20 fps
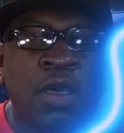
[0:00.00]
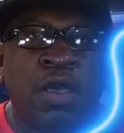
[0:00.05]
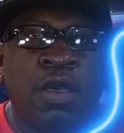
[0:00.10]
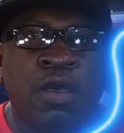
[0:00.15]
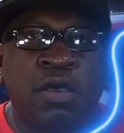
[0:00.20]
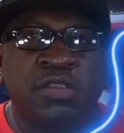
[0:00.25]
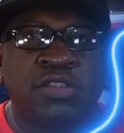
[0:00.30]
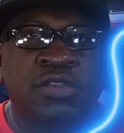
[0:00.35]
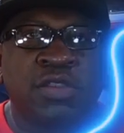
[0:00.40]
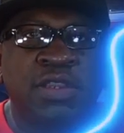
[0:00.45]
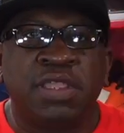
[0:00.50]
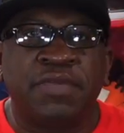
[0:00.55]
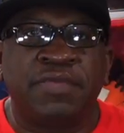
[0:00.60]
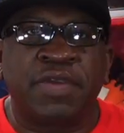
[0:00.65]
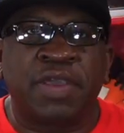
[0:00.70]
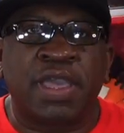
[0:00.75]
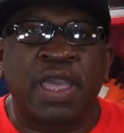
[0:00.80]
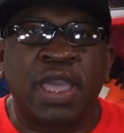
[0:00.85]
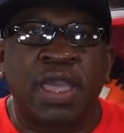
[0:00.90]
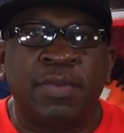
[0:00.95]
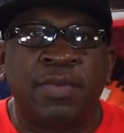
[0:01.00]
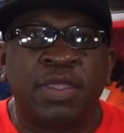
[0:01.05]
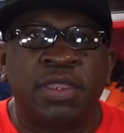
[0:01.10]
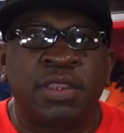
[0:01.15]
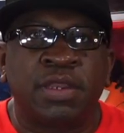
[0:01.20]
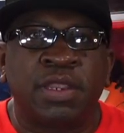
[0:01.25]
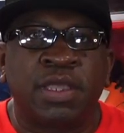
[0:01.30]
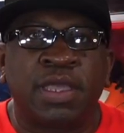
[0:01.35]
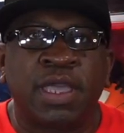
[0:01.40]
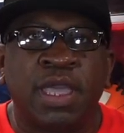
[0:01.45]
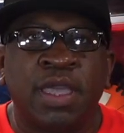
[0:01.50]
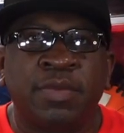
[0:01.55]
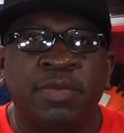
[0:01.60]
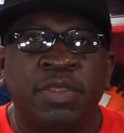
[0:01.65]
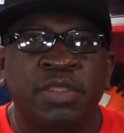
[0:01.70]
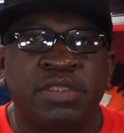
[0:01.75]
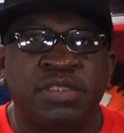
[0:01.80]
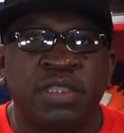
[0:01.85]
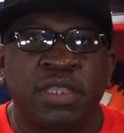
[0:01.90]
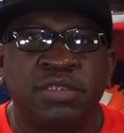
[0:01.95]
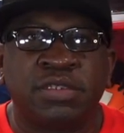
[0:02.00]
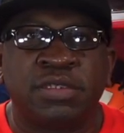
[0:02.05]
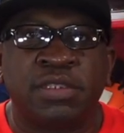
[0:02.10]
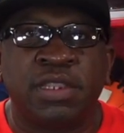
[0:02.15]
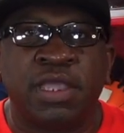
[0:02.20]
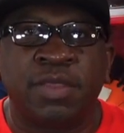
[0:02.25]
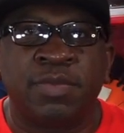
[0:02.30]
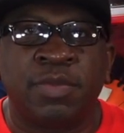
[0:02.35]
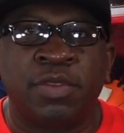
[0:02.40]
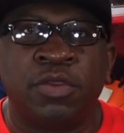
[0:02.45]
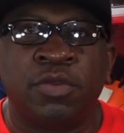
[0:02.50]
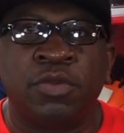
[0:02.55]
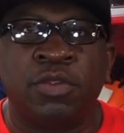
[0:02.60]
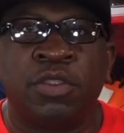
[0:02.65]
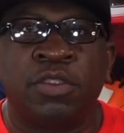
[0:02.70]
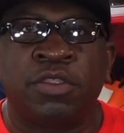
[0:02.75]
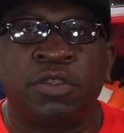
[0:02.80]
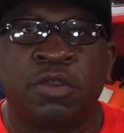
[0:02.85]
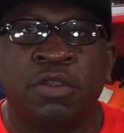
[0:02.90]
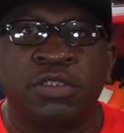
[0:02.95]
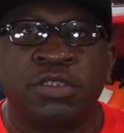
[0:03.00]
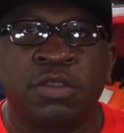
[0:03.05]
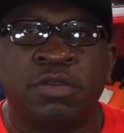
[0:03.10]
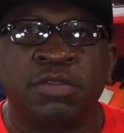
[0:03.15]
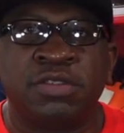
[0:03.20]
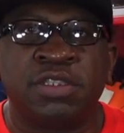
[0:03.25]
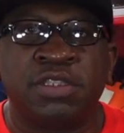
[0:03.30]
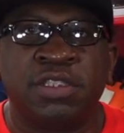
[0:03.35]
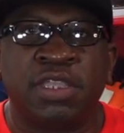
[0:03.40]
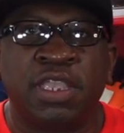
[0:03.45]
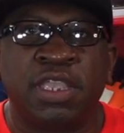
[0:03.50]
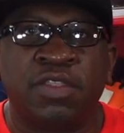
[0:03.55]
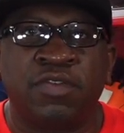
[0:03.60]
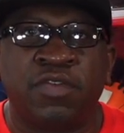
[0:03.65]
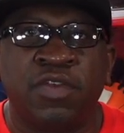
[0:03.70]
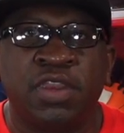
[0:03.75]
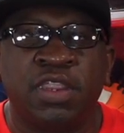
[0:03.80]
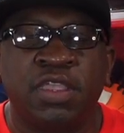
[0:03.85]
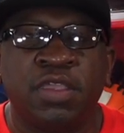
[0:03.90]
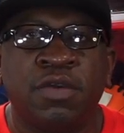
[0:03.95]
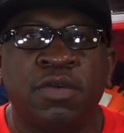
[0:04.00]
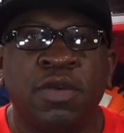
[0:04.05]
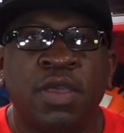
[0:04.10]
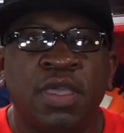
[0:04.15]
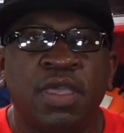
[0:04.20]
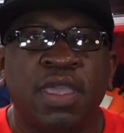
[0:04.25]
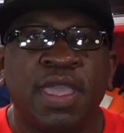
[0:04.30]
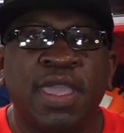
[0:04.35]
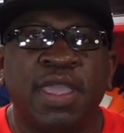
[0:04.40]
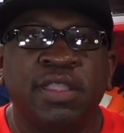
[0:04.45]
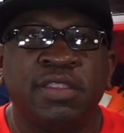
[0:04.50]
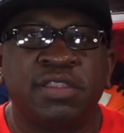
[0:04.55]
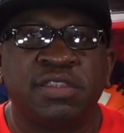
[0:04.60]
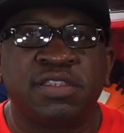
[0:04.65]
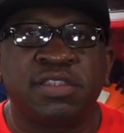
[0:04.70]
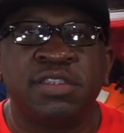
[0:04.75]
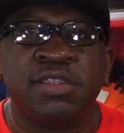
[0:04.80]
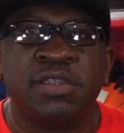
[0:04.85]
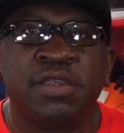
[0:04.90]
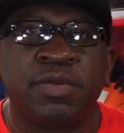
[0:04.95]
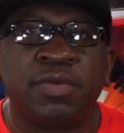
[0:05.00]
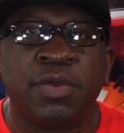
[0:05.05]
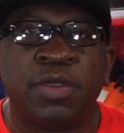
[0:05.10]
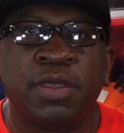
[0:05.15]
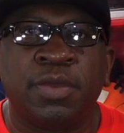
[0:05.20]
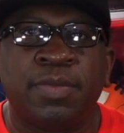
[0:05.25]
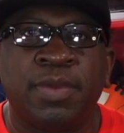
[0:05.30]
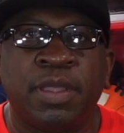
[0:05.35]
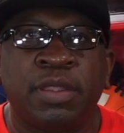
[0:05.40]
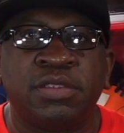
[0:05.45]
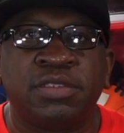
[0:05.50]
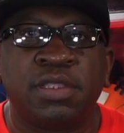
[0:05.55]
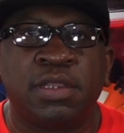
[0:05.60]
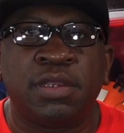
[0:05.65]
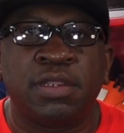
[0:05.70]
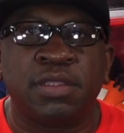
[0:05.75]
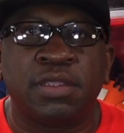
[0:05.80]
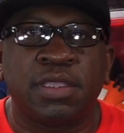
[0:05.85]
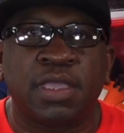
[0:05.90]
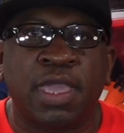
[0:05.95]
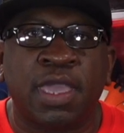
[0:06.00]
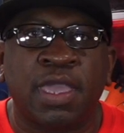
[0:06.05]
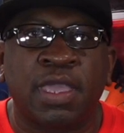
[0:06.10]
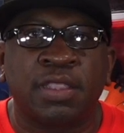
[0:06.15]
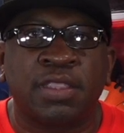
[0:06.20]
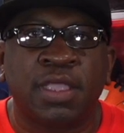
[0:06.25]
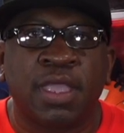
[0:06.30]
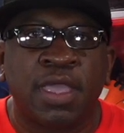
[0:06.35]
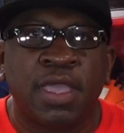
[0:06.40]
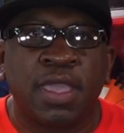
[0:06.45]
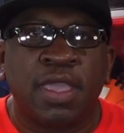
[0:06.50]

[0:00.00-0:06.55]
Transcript: Also leave a comment in the comment section. Let me know your thoughts on today's video and the sneaker we're about to look at.